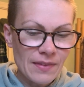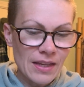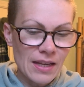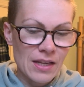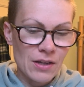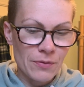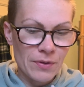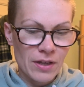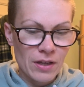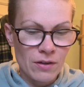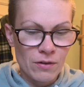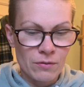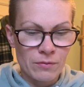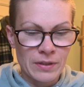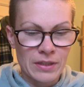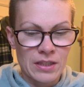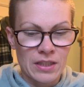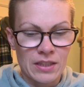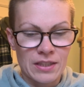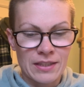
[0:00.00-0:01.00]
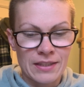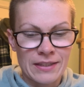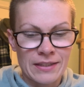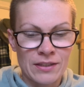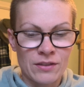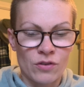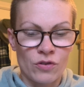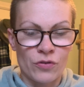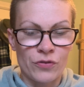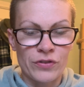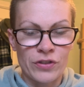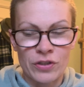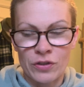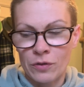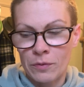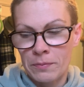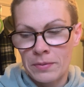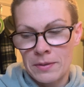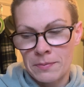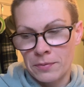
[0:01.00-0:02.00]
here we go with this
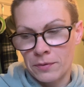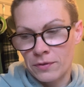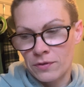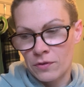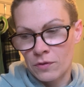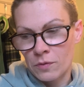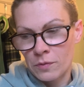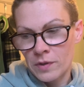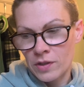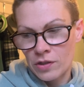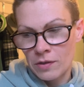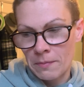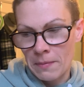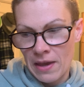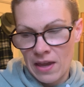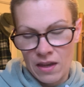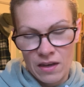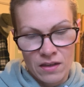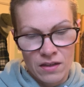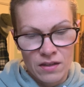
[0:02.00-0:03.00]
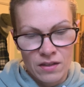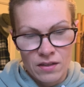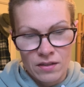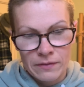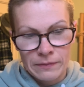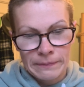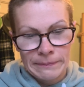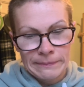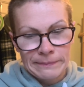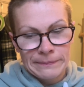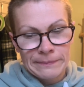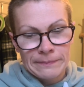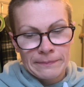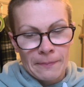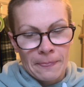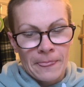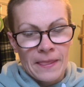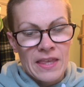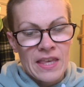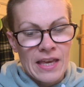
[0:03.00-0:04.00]
original people's Norwegian man,
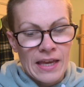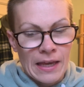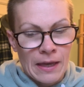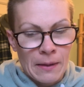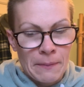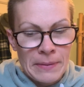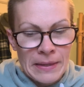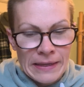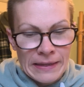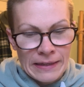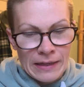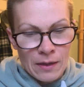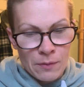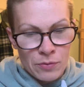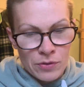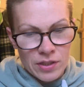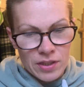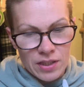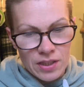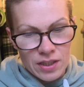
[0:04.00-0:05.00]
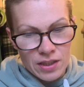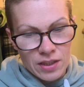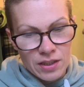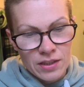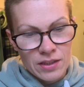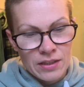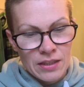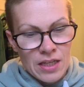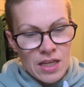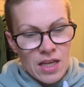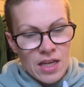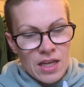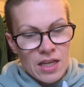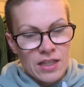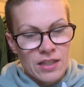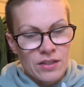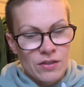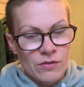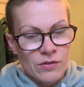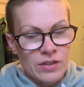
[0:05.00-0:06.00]
Jakob Ingebrigtsen.
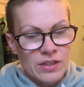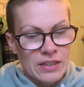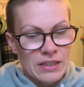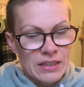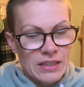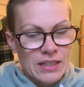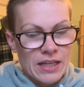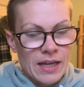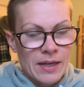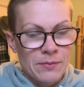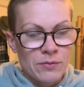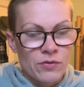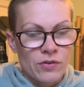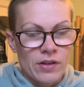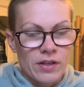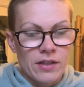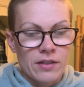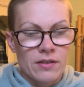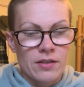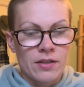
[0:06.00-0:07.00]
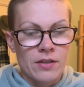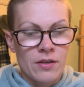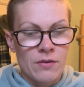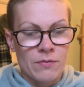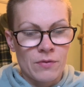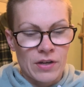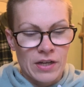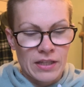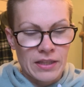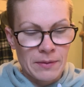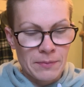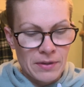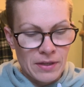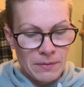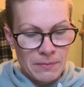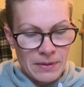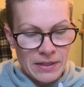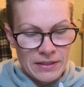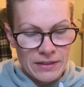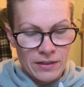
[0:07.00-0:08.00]
And so this is a timed write where I
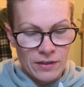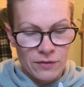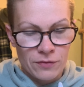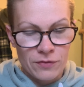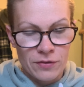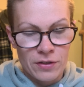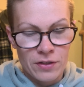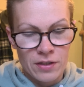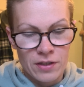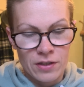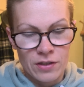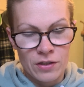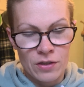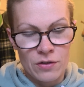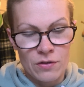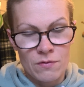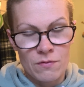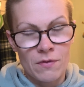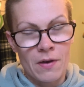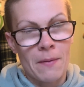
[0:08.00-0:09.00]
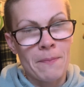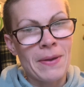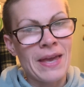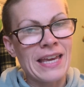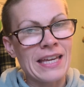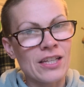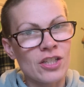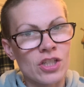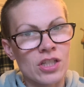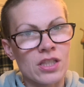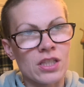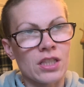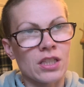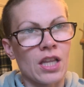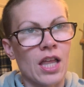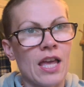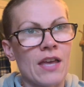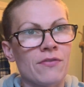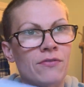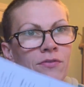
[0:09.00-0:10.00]
limited myself to a page in the
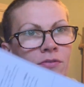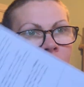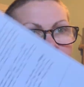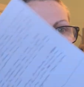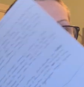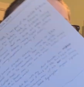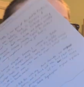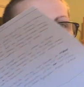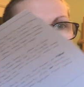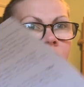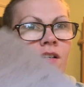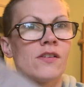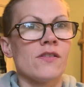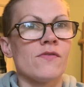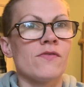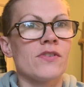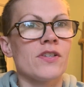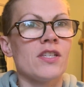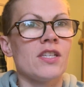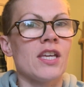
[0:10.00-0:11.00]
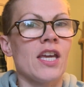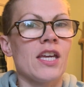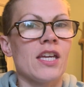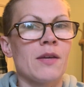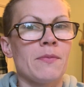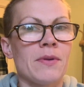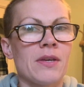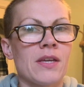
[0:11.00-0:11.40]
life of Jakob